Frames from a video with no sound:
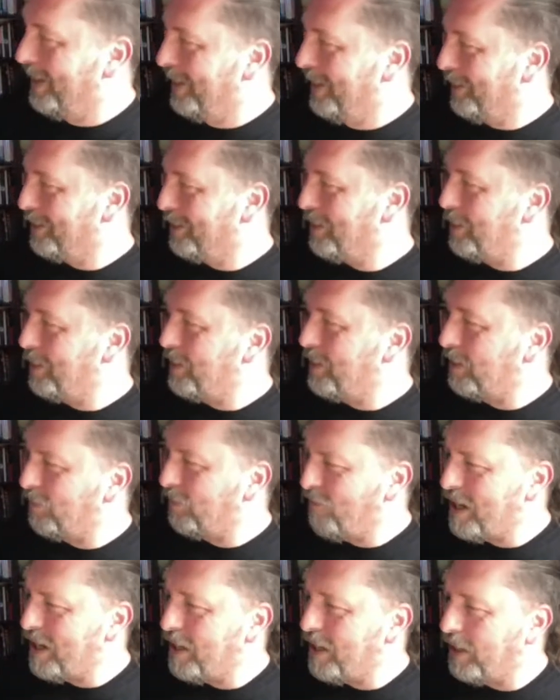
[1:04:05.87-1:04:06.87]
because they're just
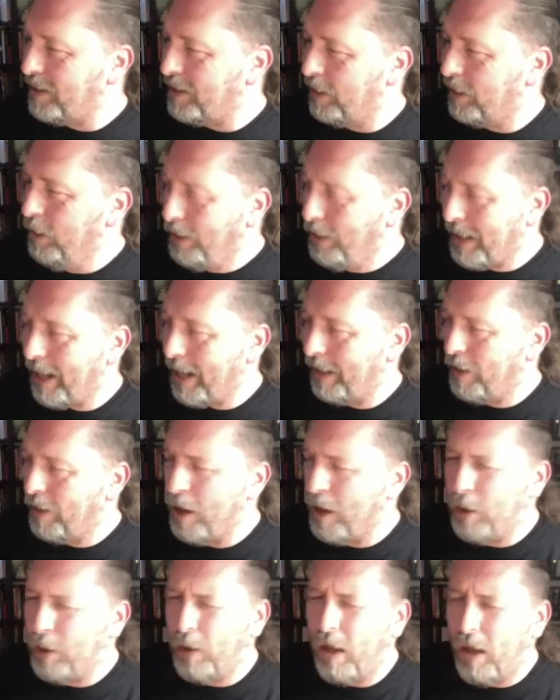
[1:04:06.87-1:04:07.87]
really nice to look at.
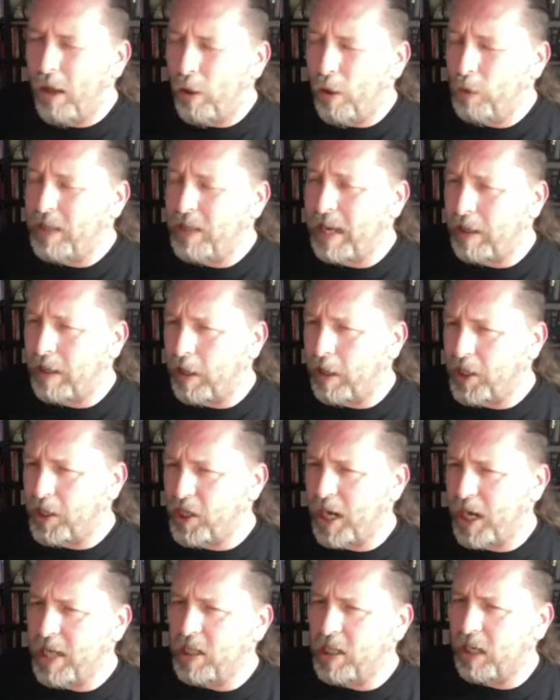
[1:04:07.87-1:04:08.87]
I also had
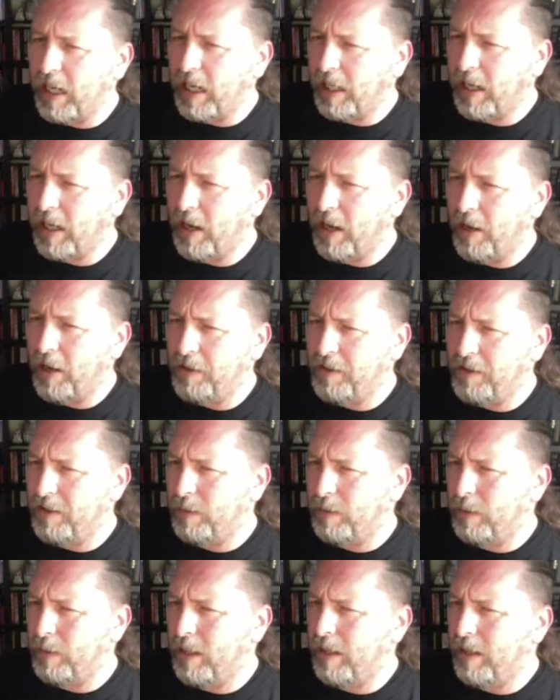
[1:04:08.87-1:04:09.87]
change cards
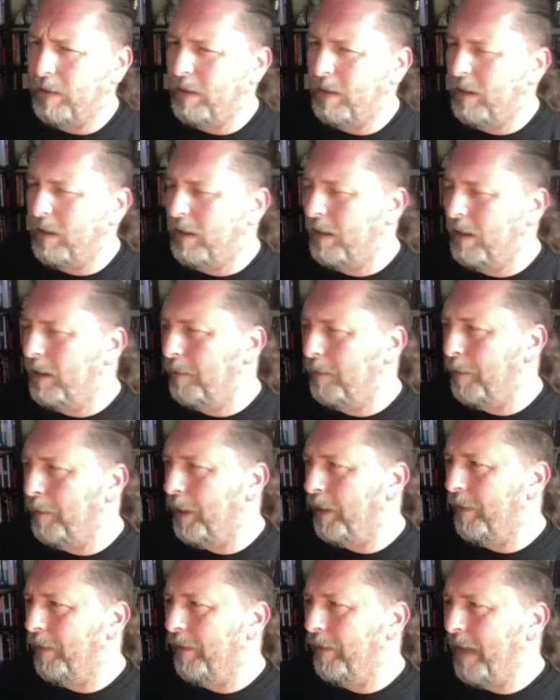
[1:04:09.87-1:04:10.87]
as well,
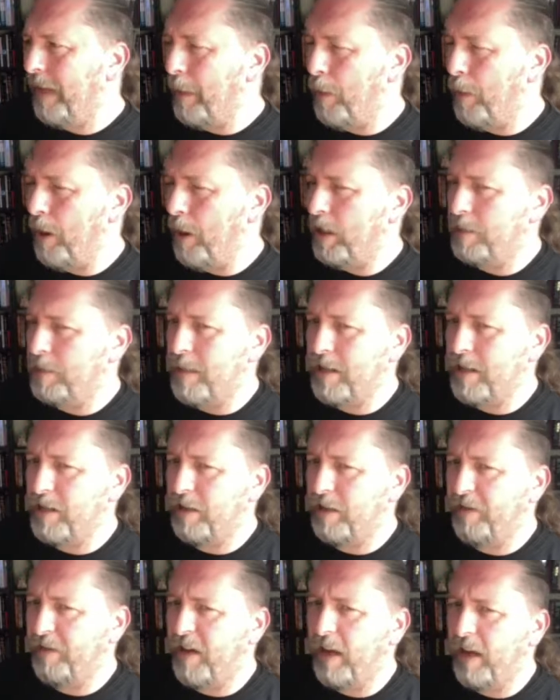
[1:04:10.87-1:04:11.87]
but that weren't as much
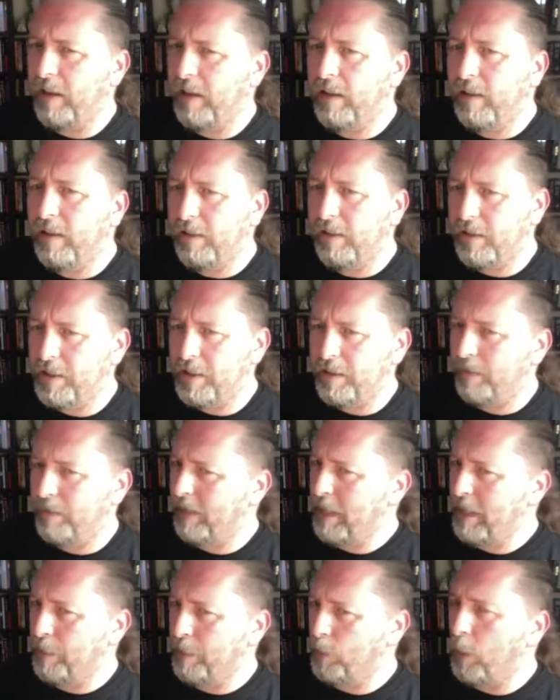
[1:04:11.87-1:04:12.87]
as fun. It
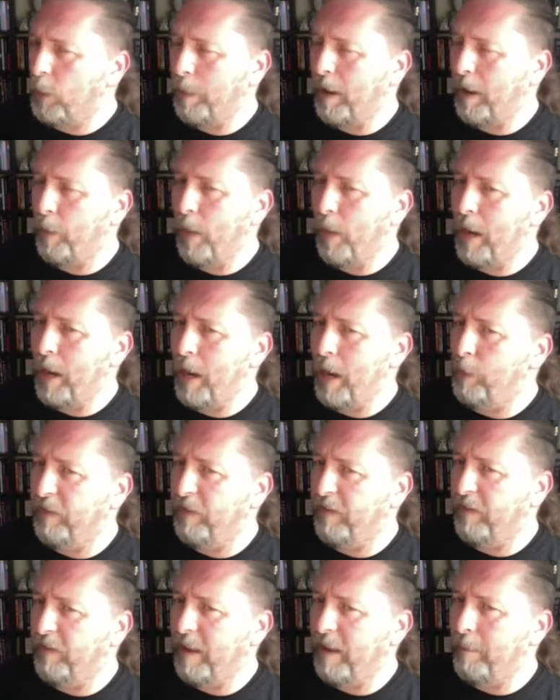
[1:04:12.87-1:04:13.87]
was all about
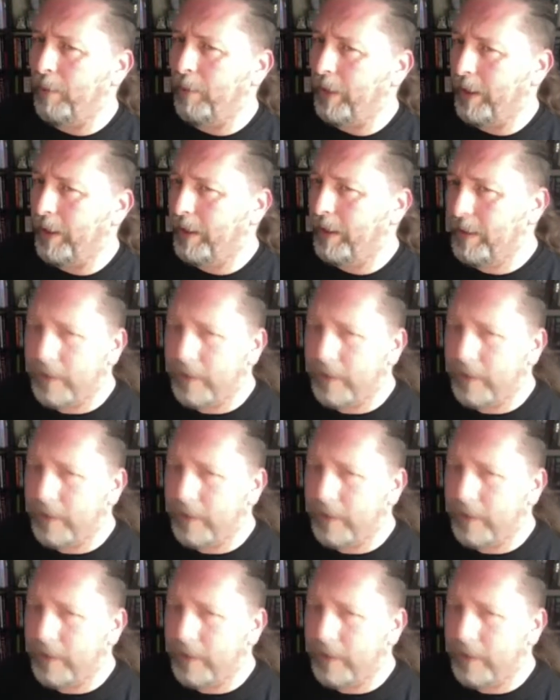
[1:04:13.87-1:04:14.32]
vampire.